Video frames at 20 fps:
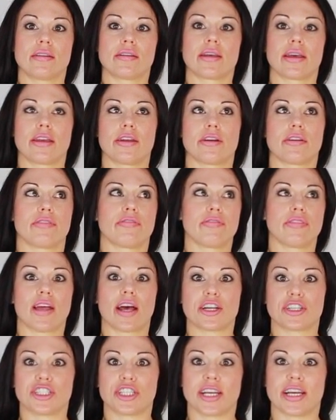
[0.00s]
like you're
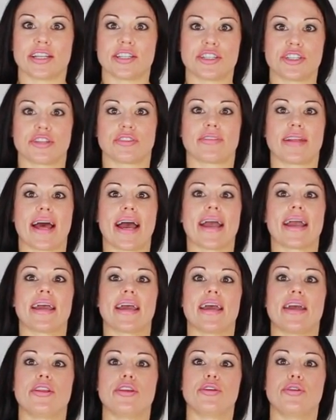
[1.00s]
flush against your leg,
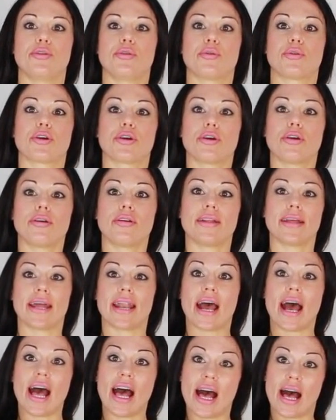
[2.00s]
and you curl it
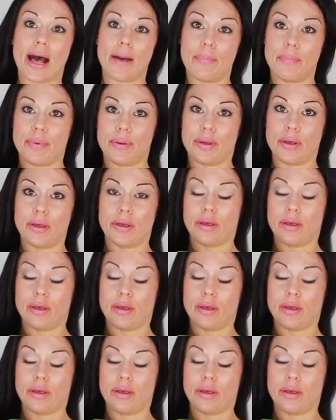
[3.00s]
up